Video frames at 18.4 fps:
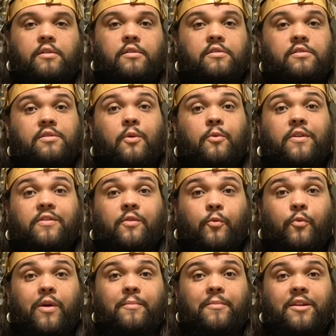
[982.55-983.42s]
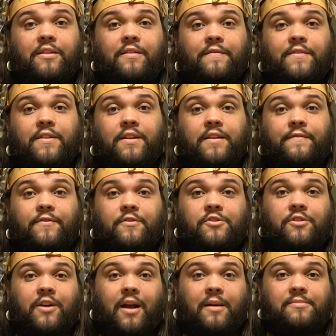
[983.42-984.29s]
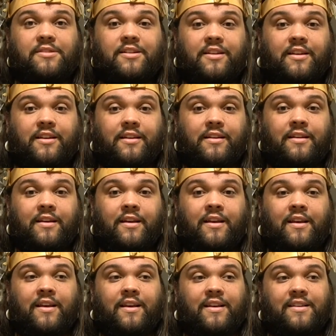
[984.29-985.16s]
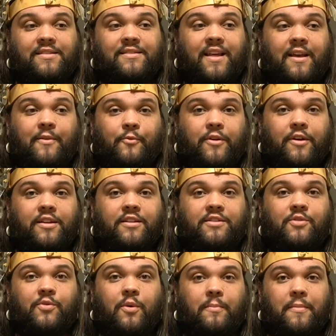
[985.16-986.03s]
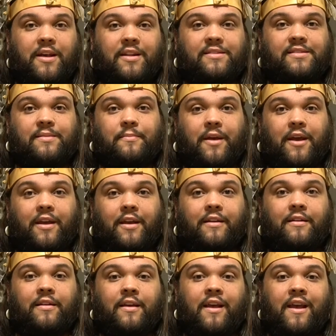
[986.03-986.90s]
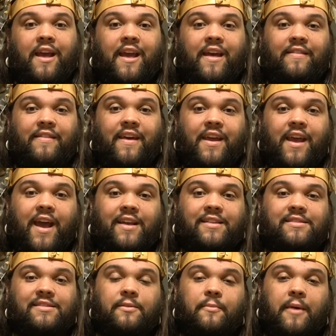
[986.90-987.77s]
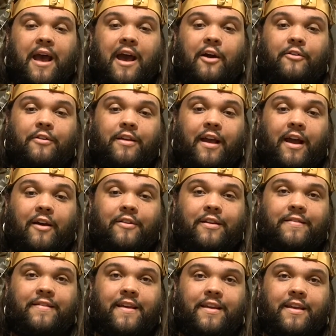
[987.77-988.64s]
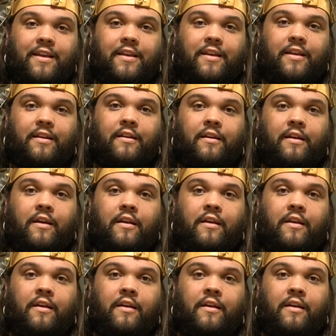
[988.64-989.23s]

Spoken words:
So what the women of the different tribes did is they went to a medicine man and they asked him how can they get